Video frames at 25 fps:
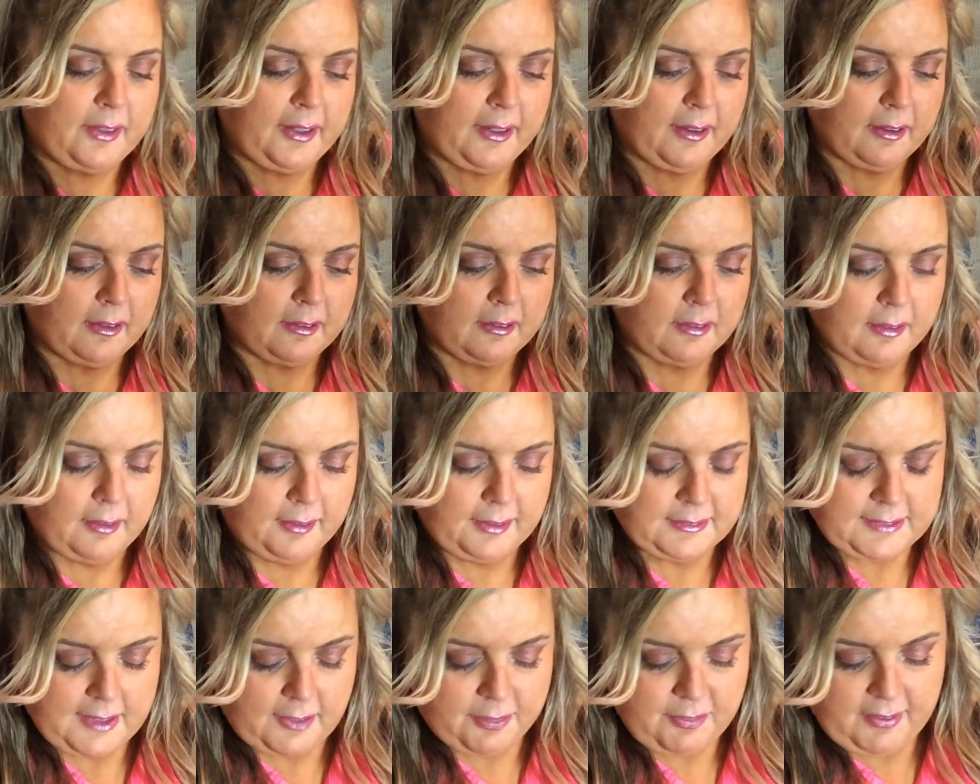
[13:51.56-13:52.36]
there.
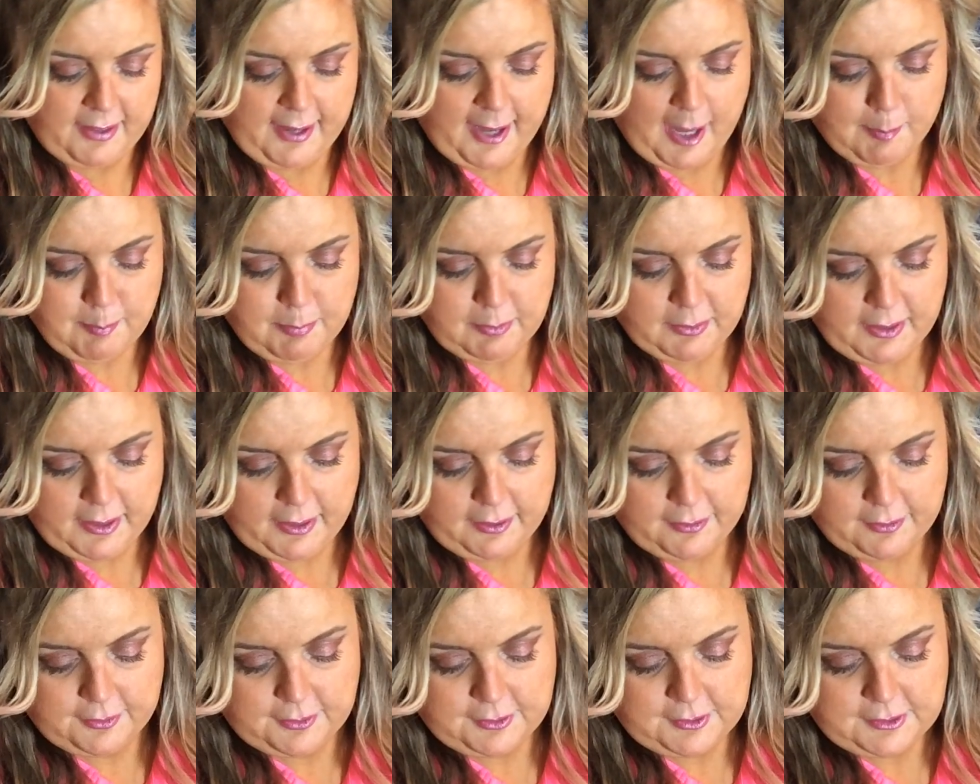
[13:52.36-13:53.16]
And it's got the
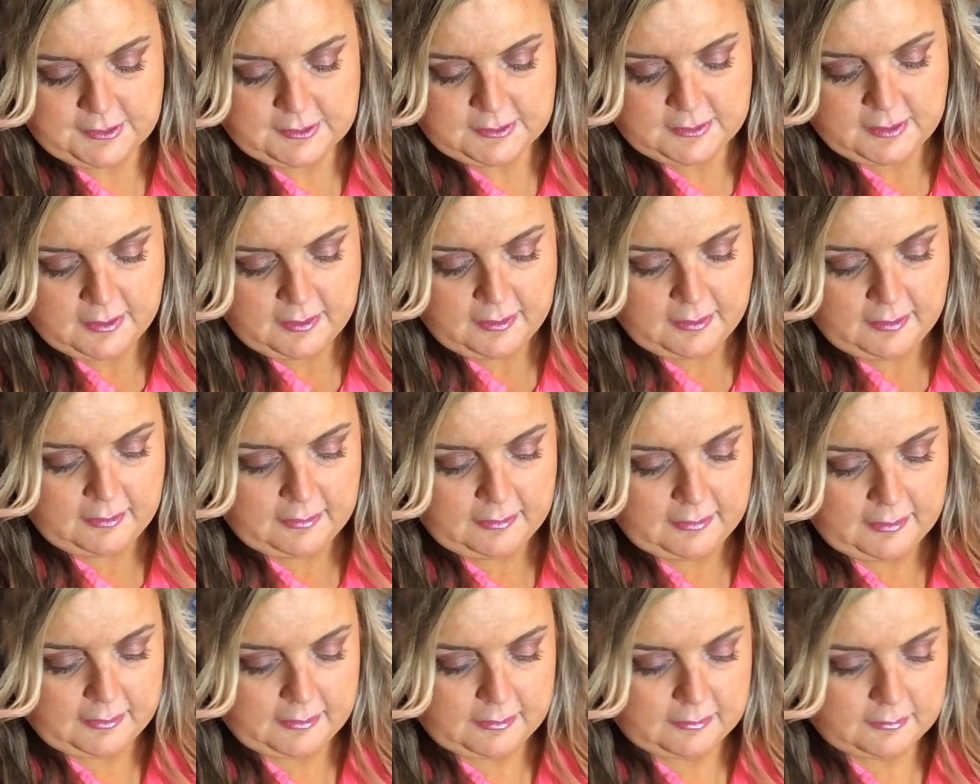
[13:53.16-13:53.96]
applicators
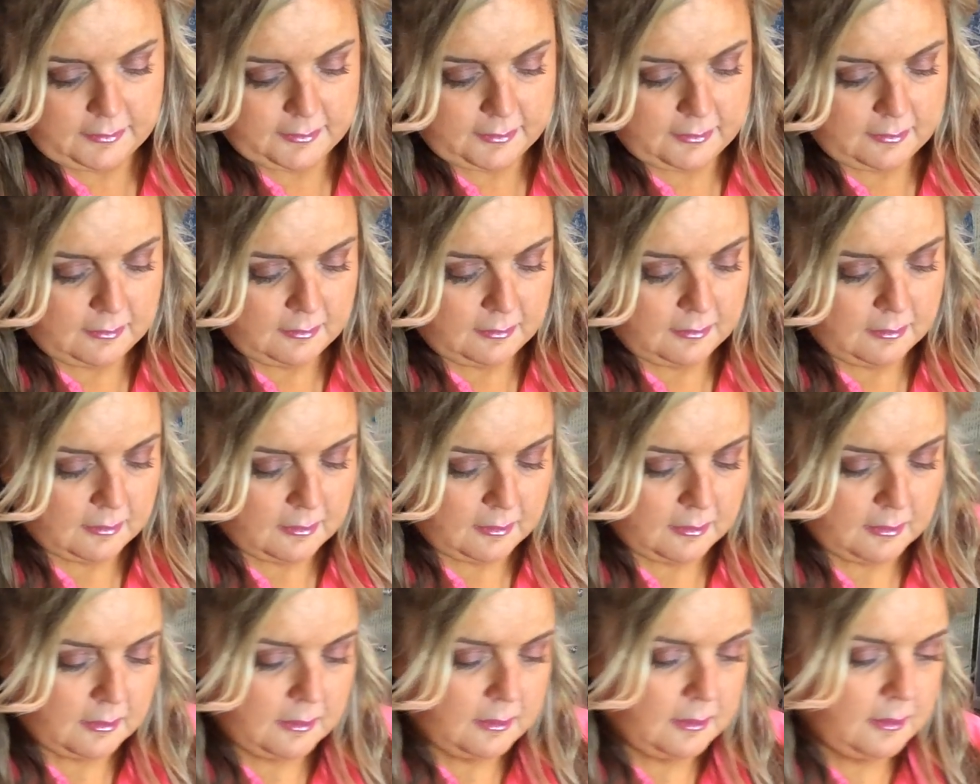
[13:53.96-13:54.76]
and a little
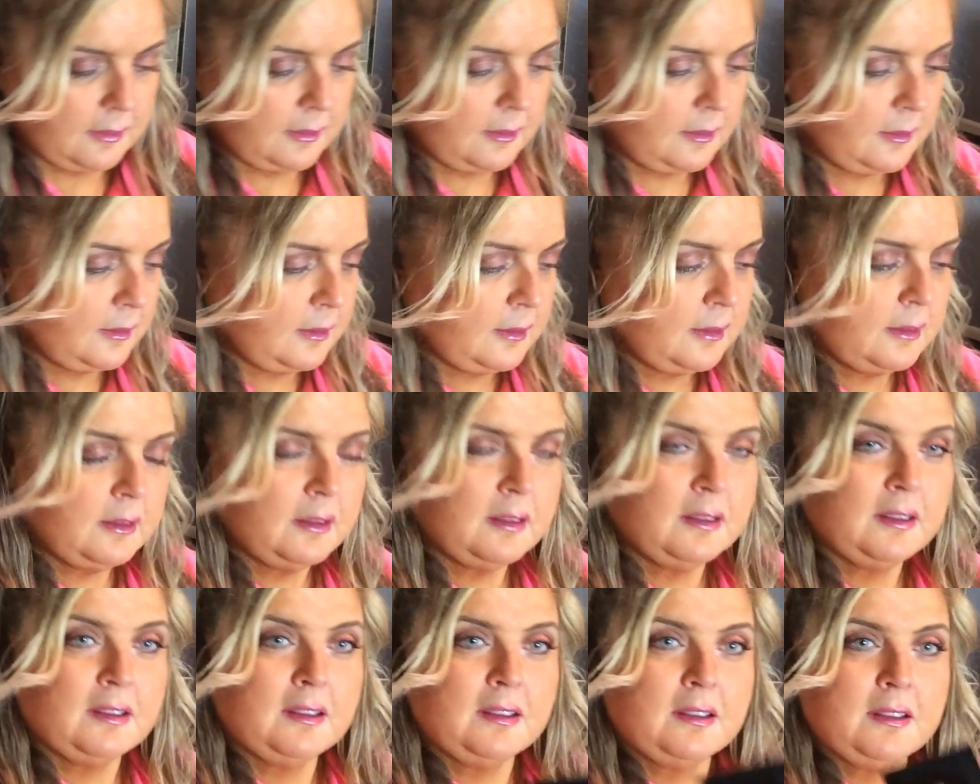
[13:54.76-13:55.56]

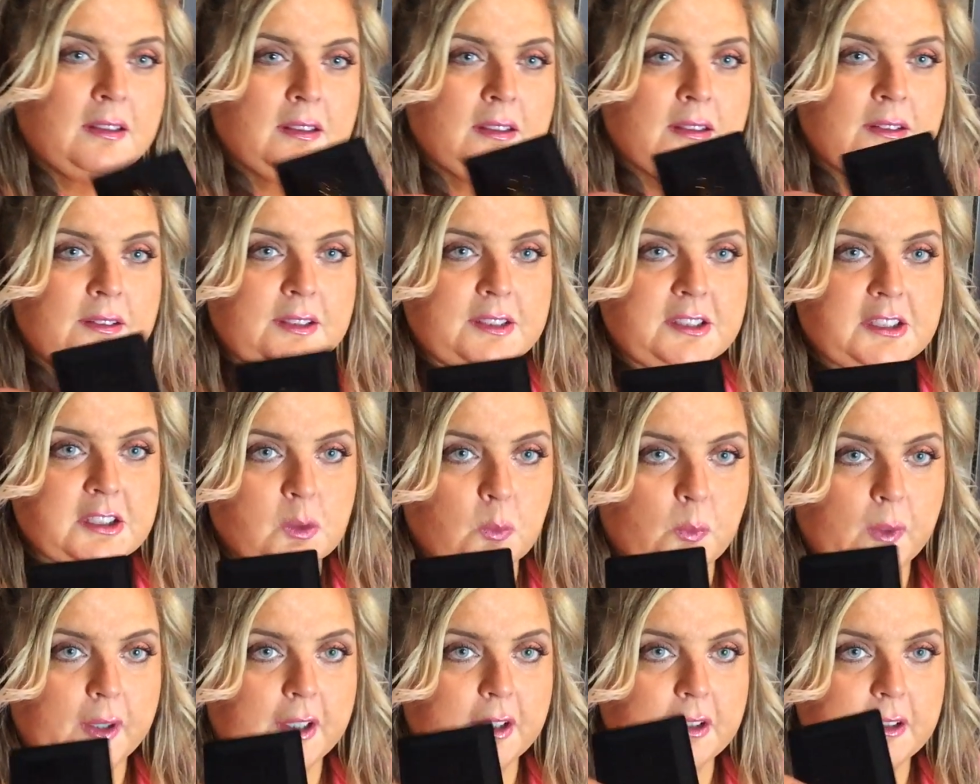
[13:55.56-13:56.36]
the
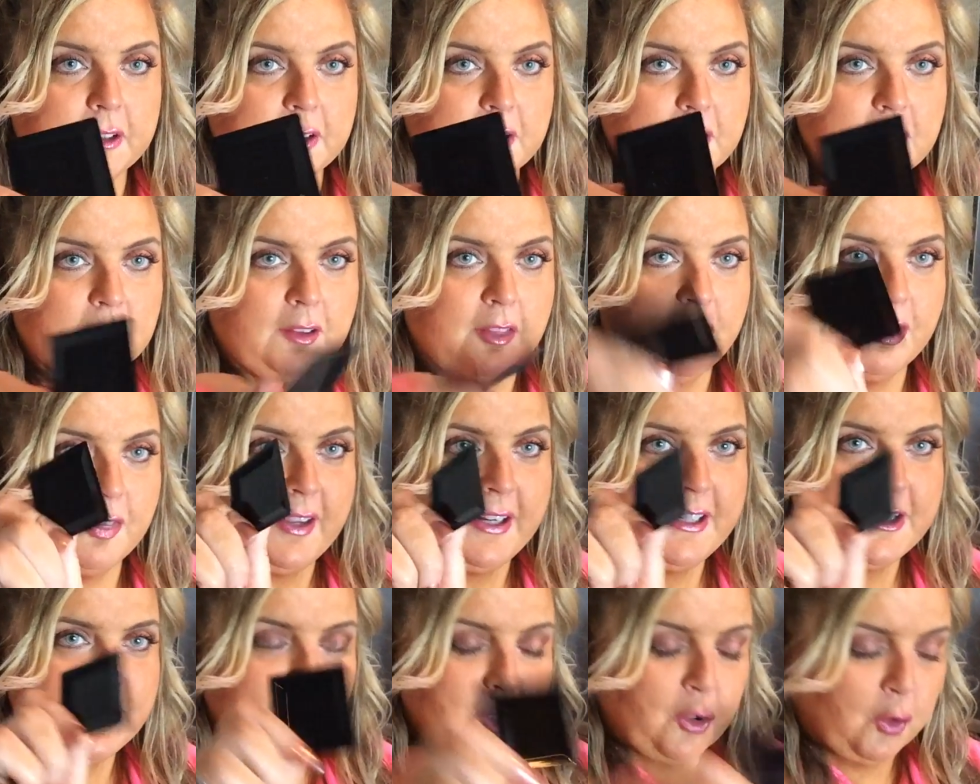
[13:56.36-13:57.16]
square little
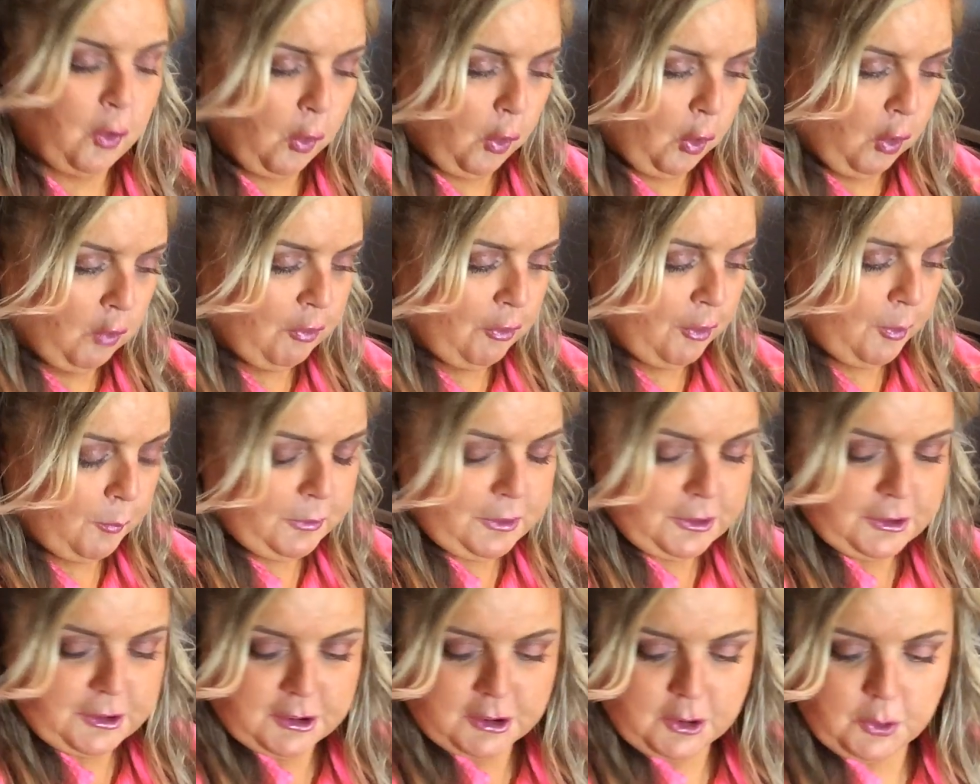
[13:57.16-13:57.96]
thing to go over it,
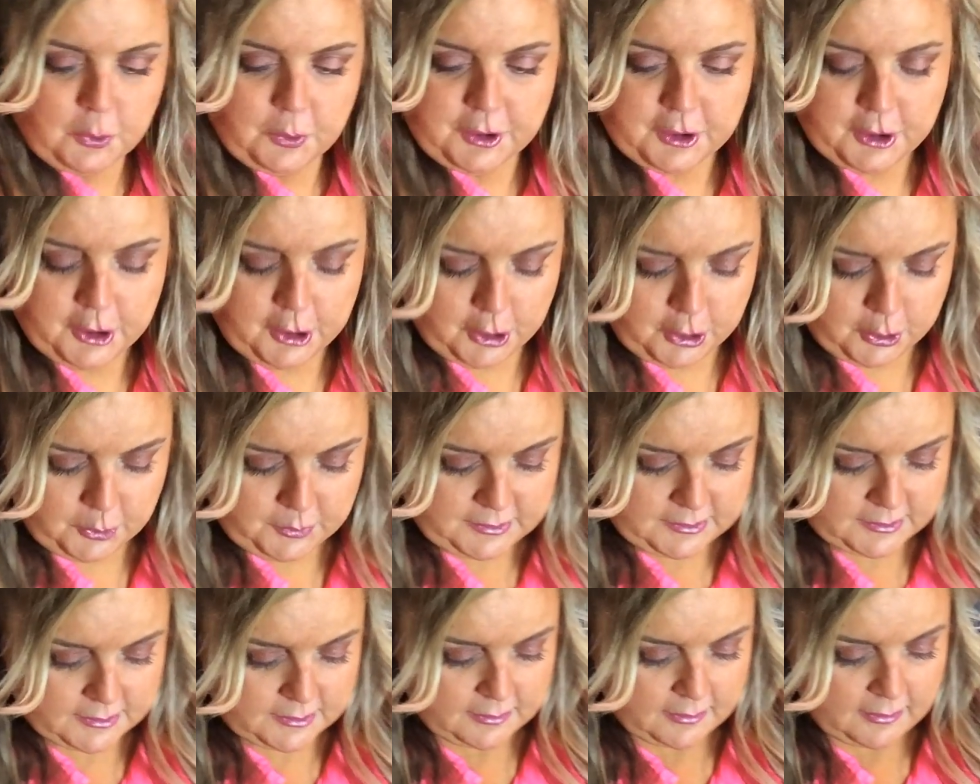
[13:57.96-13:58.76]
which is so
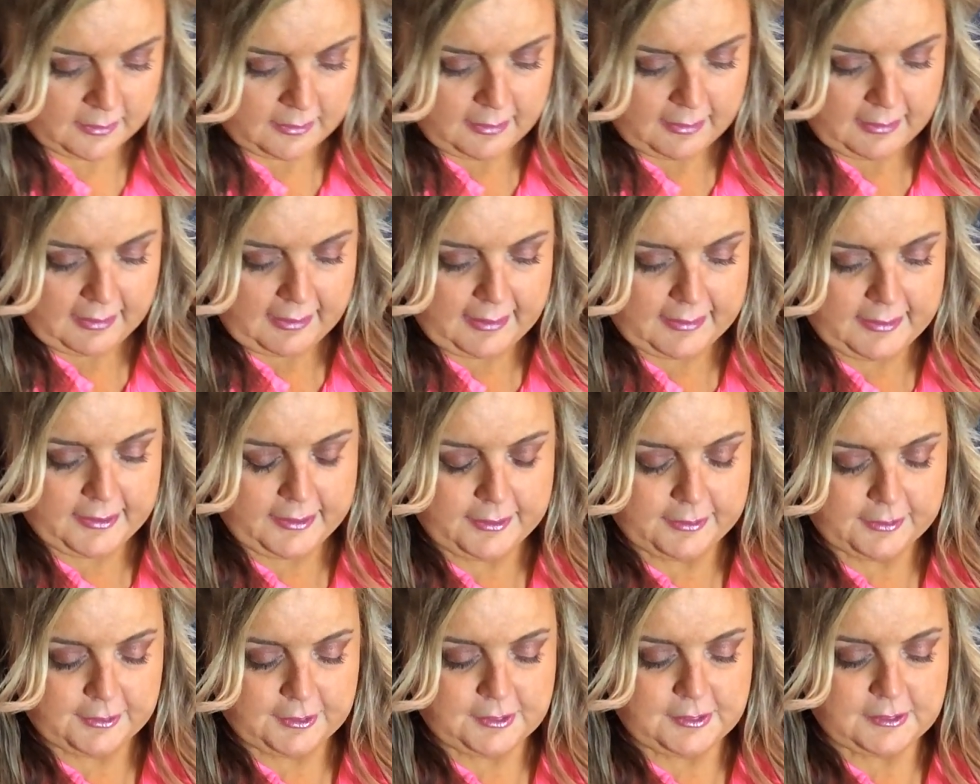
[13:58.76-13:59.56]
cute. And
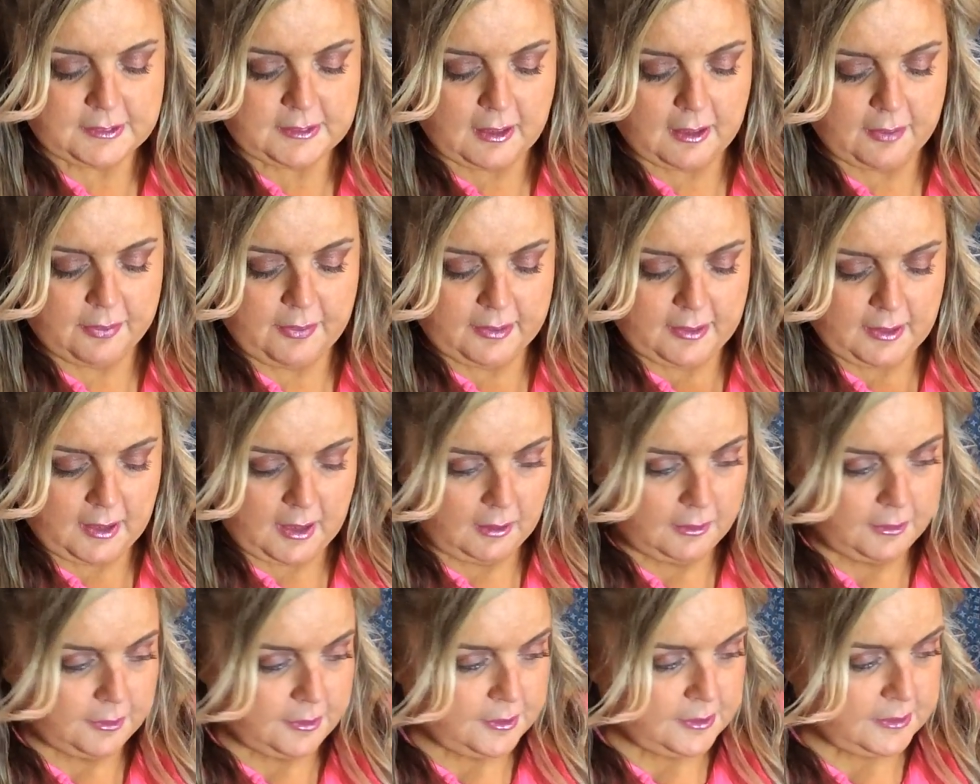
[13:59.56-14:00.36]
here's are the
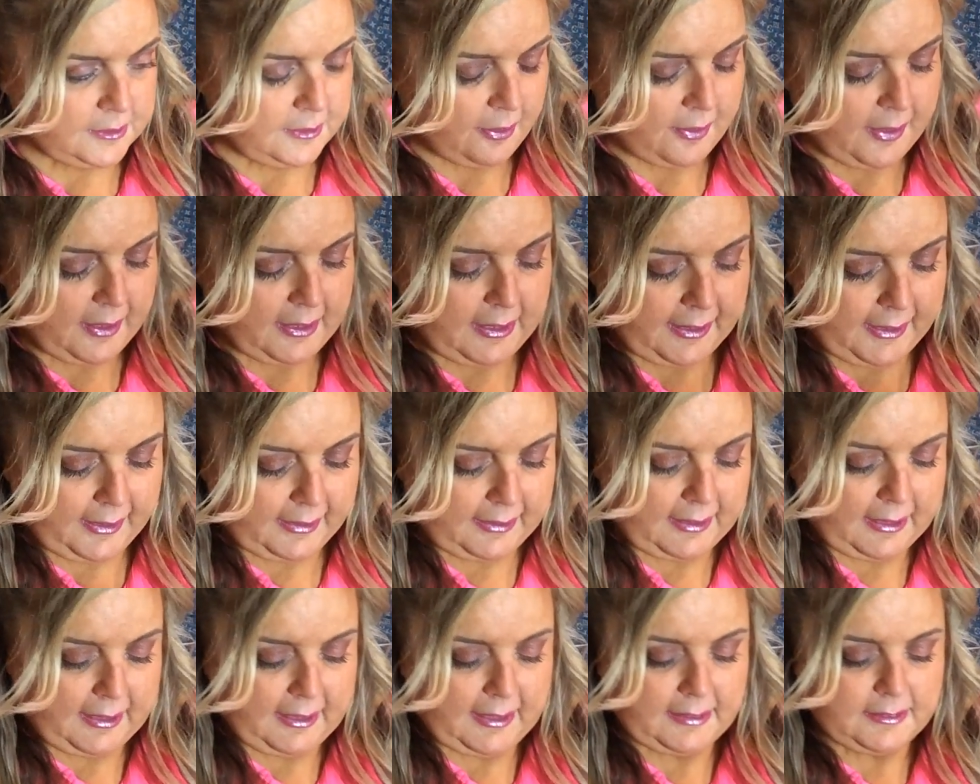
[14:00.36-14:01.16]
colors that I
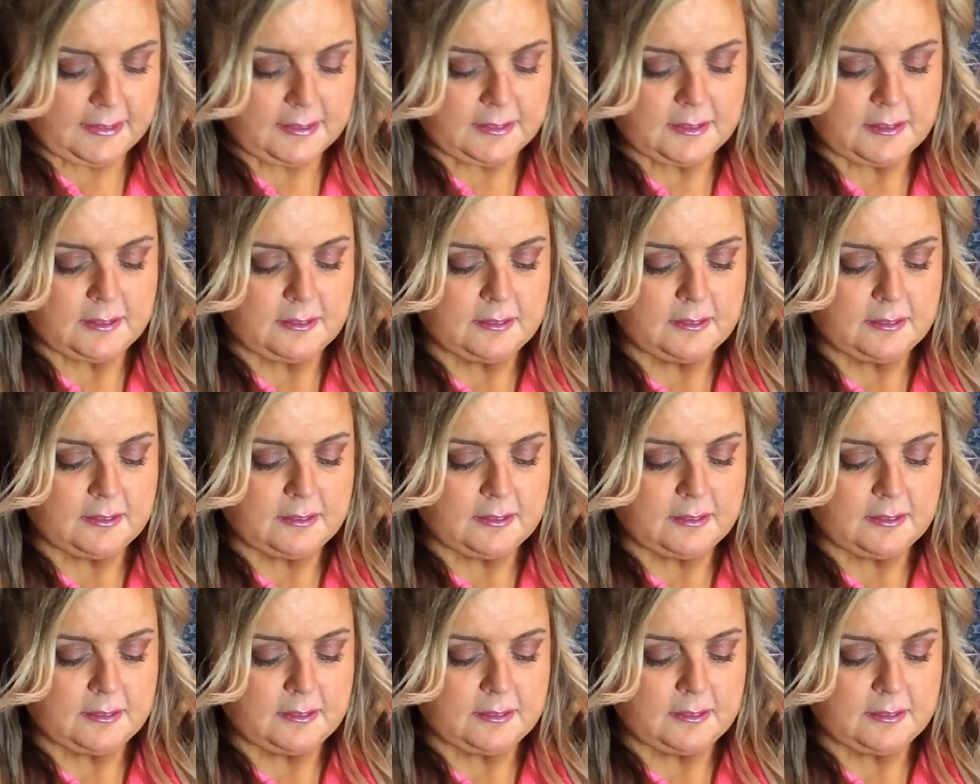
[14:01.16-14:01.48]
got.